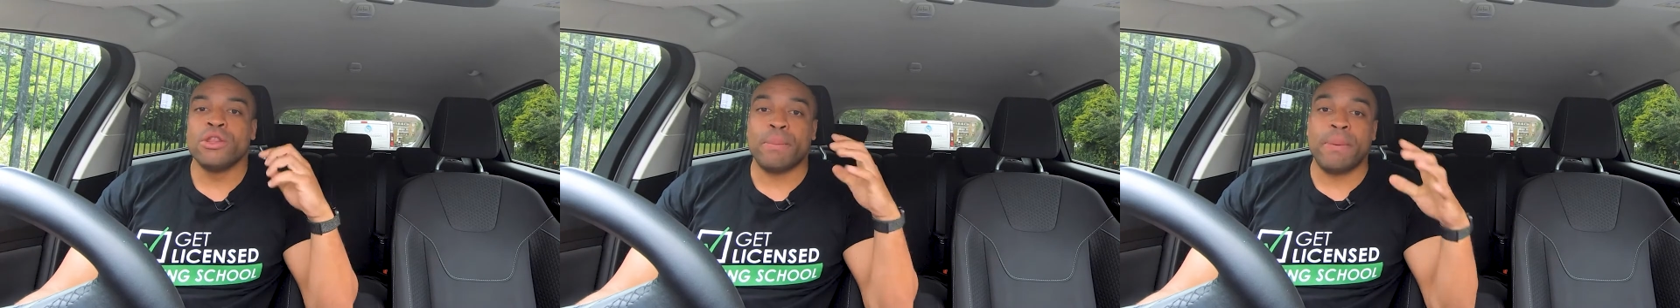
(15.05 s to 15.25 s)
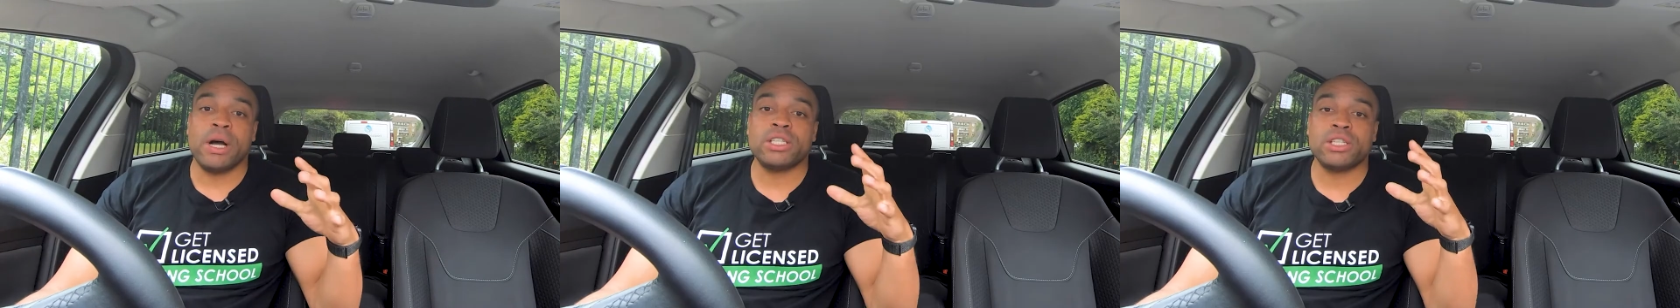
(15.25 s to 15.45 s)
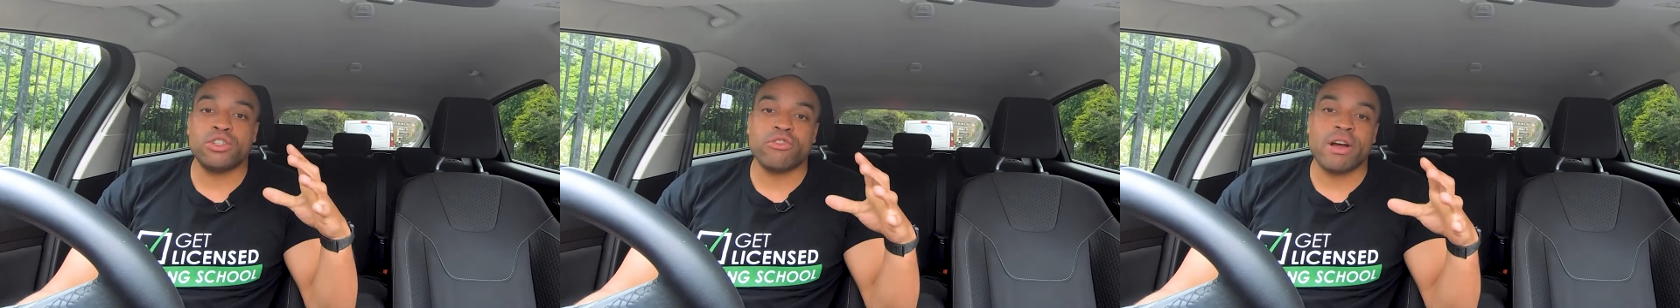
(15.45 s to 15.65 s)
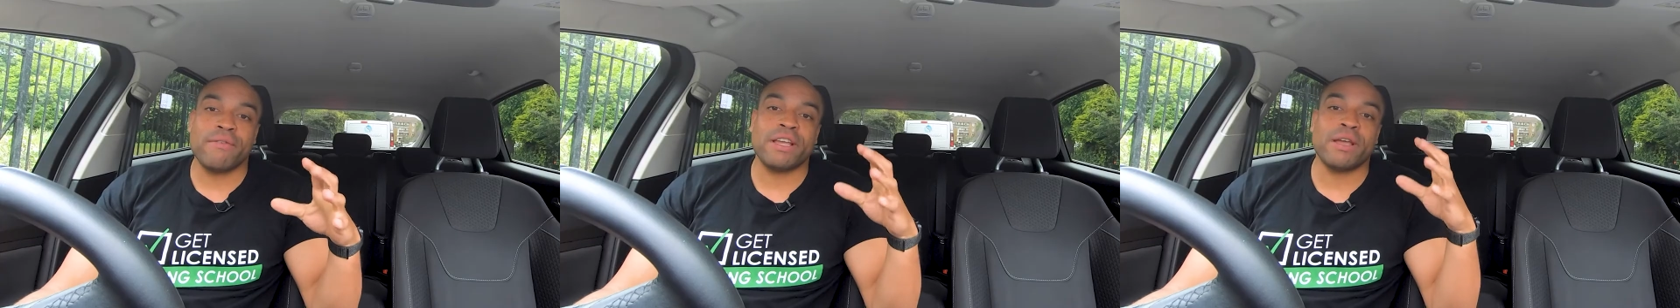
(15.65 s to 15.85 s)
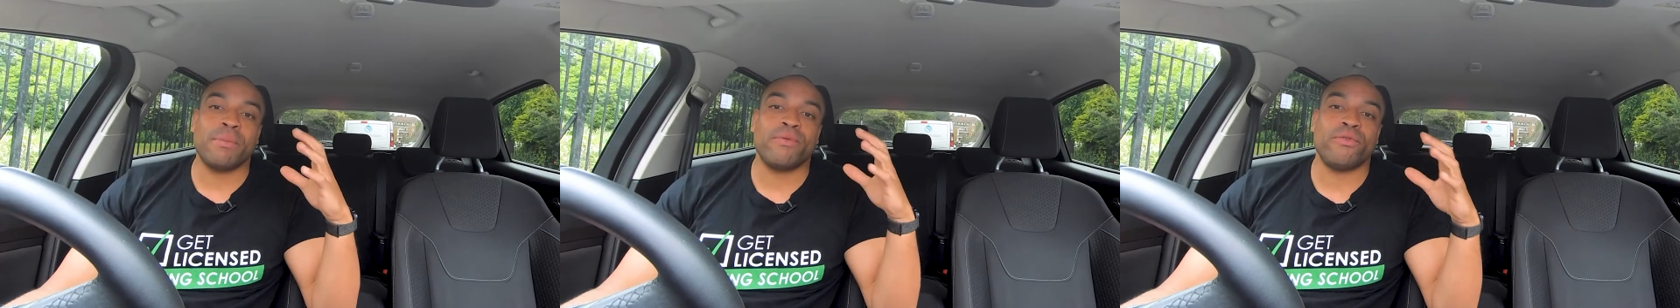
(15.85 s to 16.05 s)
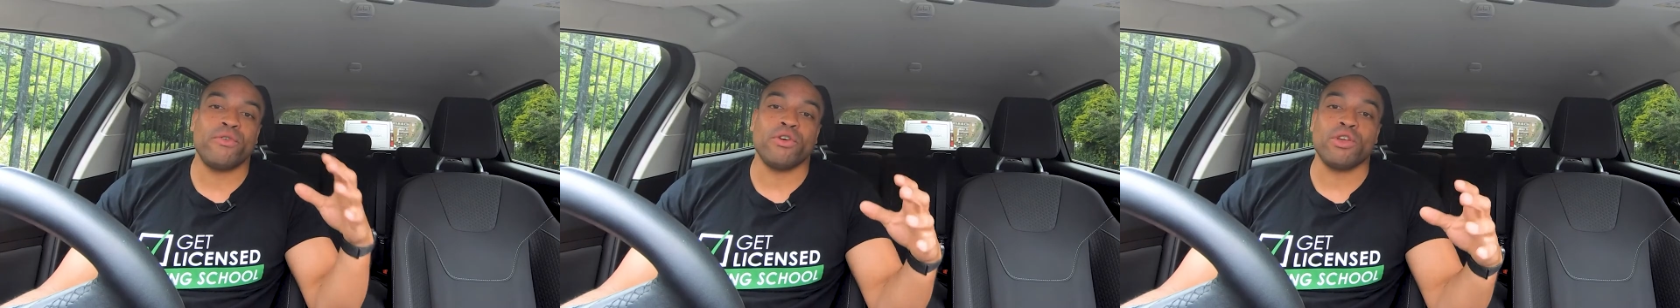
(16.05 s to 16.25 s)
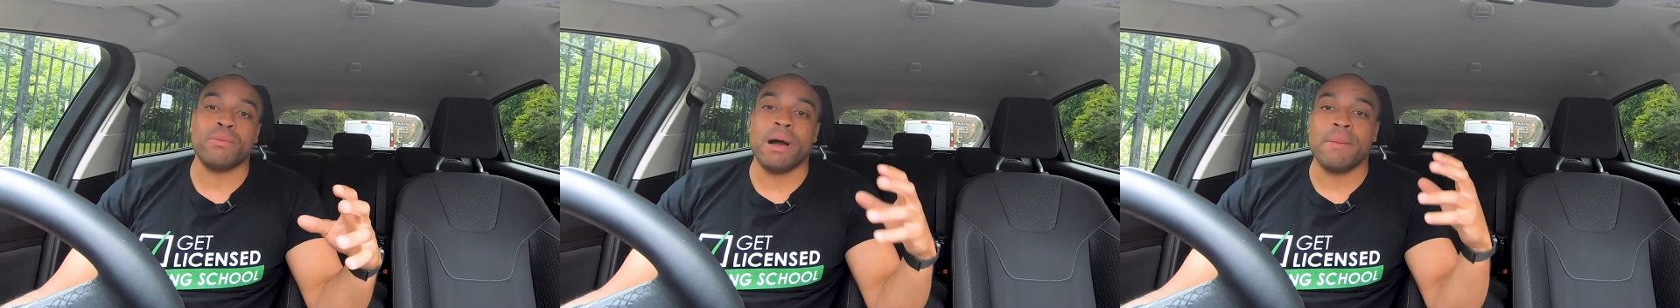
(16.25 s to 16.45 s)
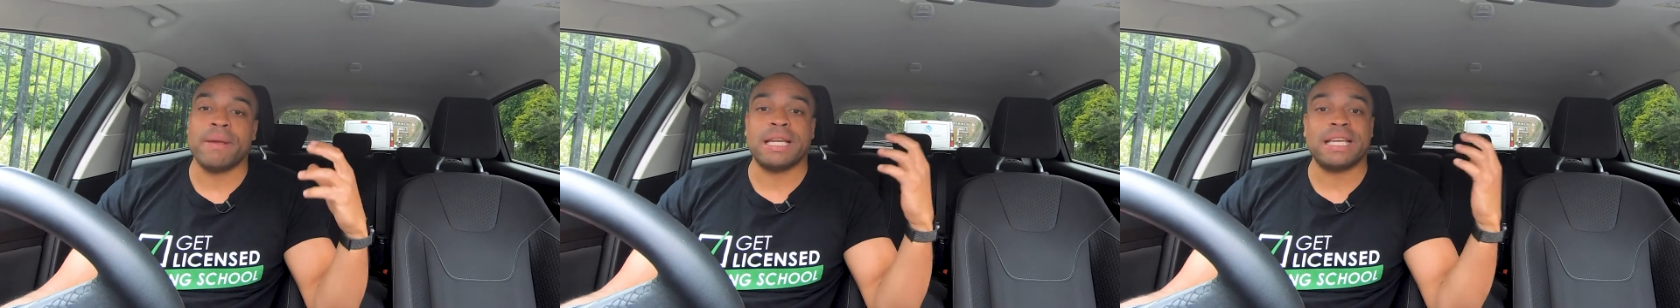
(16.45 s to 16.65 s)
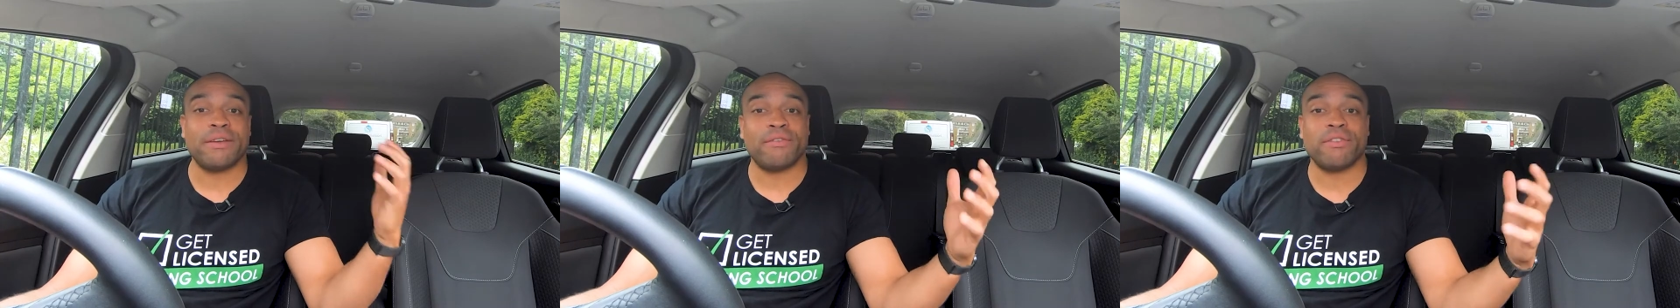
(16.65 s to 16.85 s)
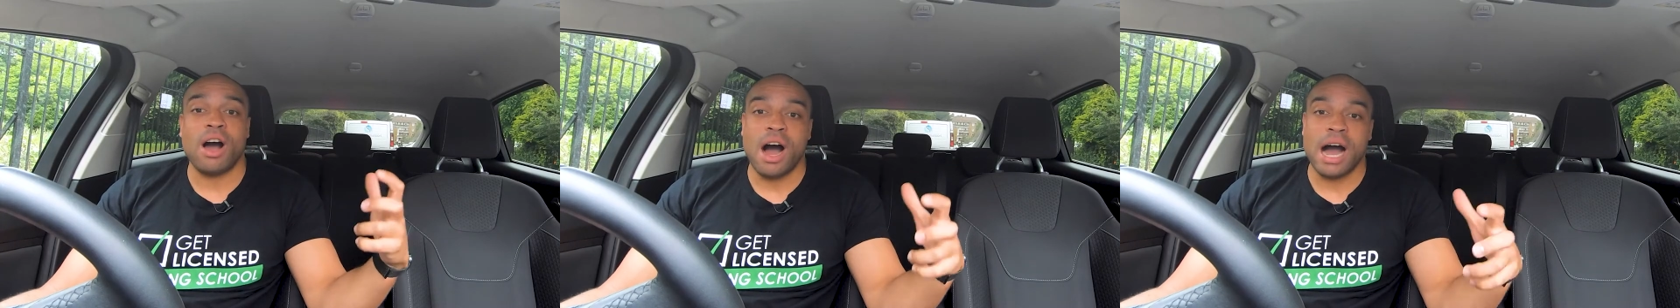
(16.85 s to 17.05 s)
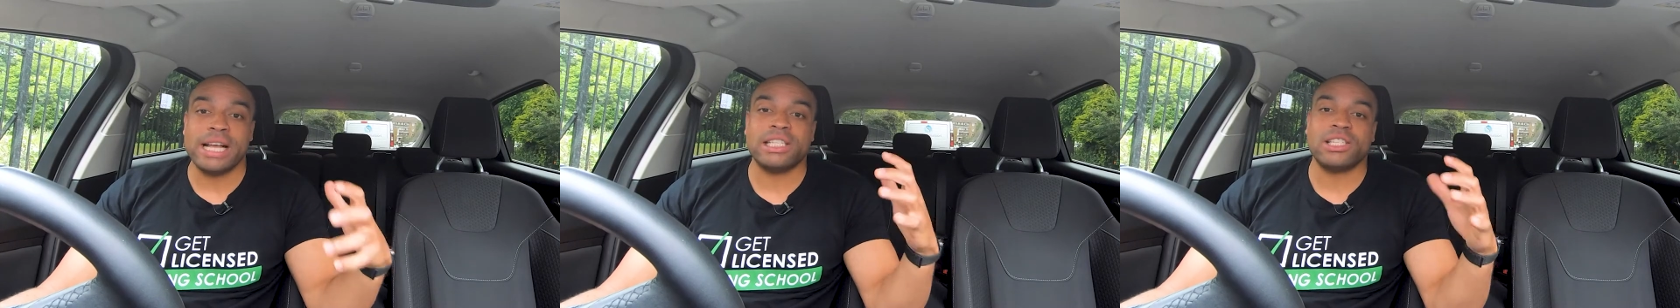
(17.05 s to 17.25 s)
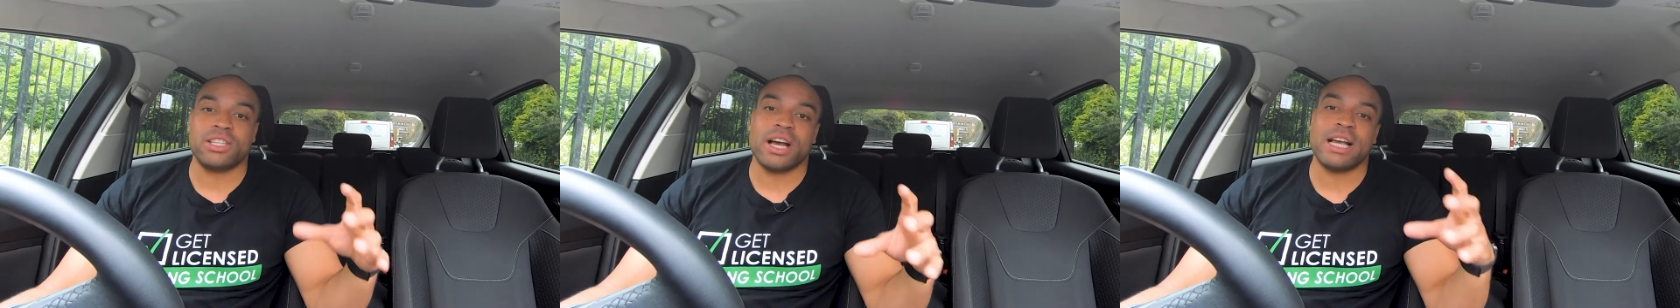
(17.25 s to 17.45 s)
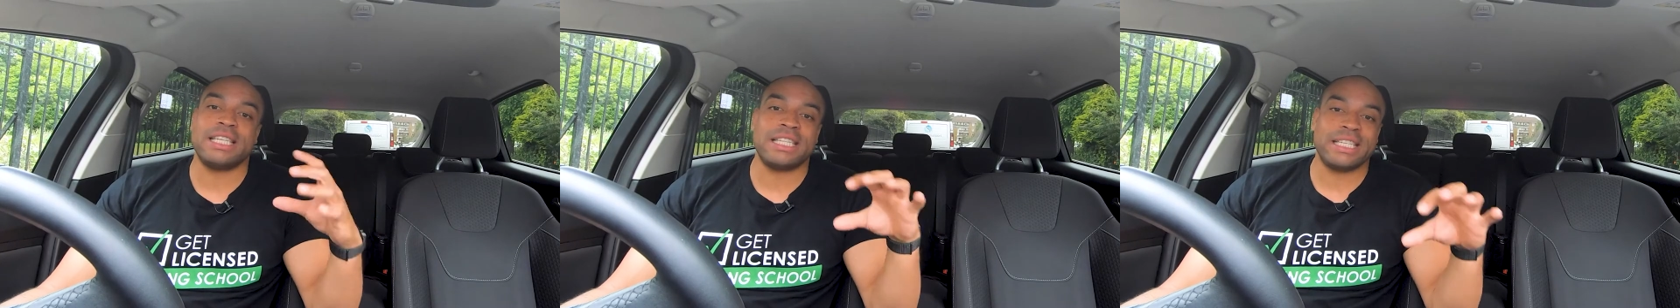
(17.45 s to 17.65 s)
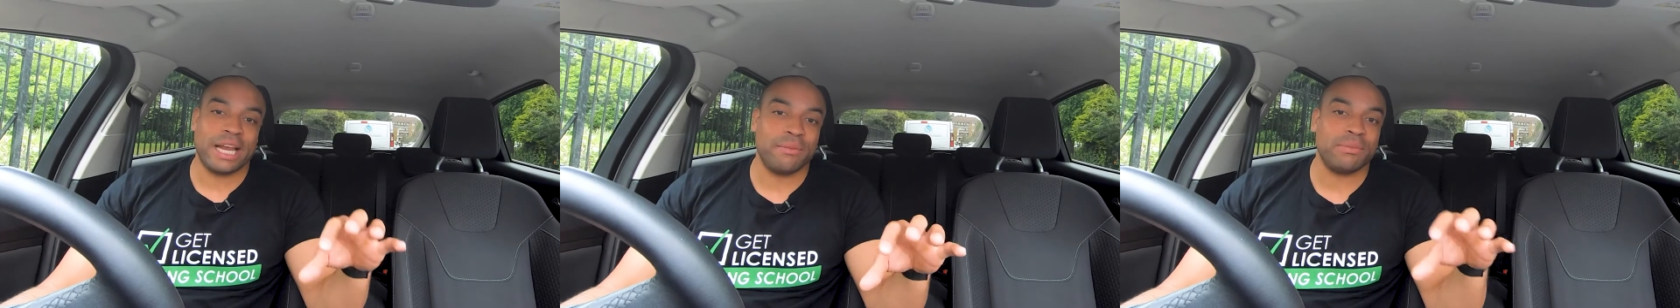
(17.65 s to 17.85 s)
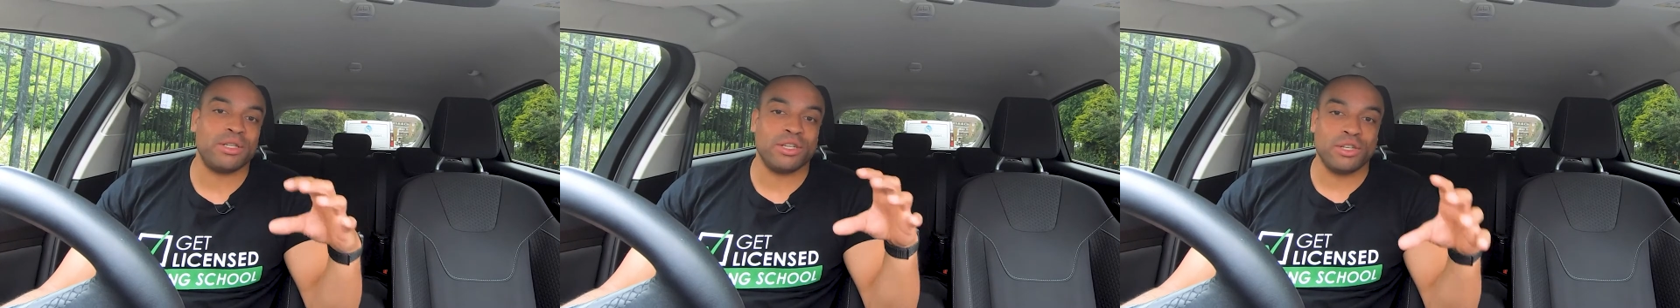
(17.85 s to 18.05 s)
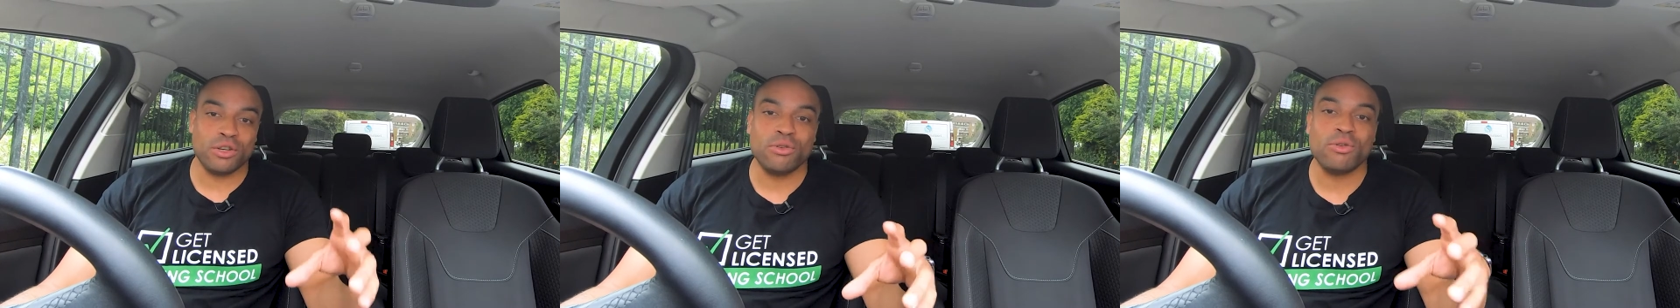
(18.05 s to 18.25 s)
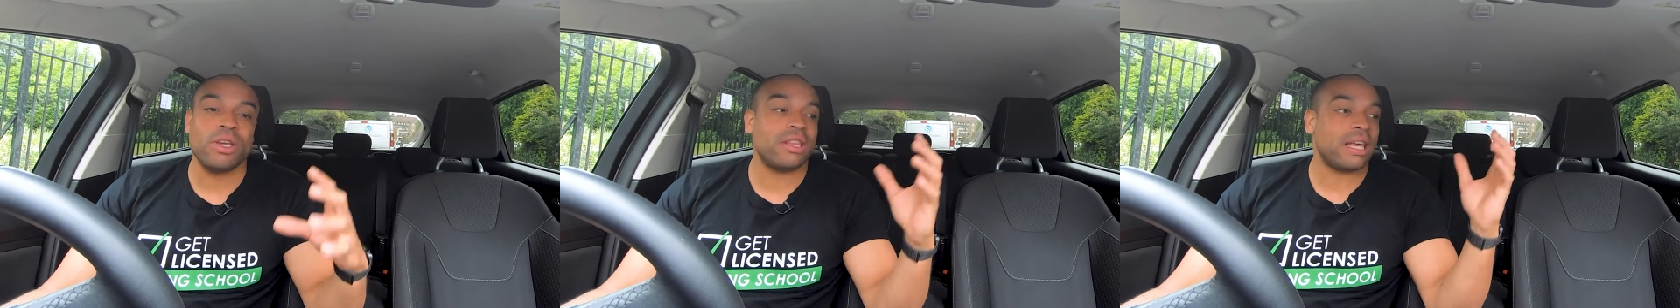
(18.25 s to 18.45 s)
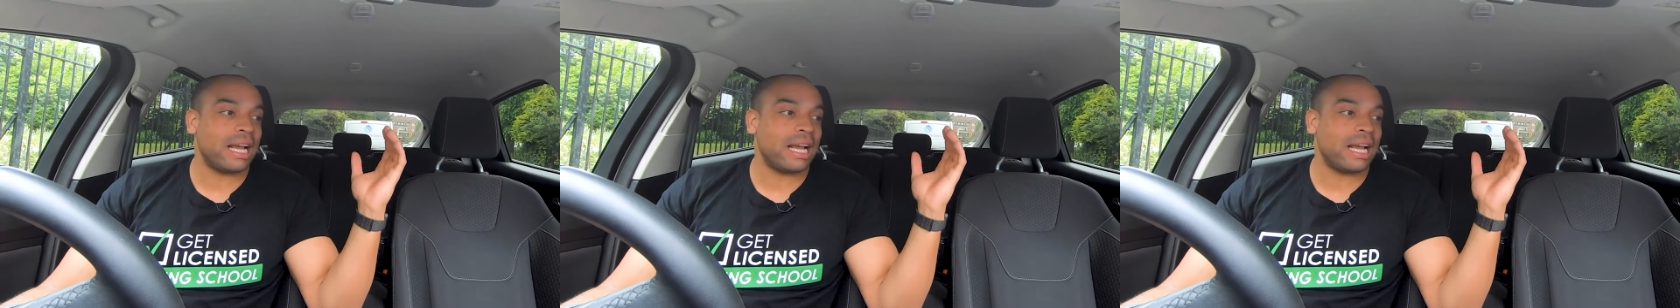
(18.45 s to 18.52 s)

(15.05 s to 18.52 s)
The person driving it before you might be a different height, size, shape to you.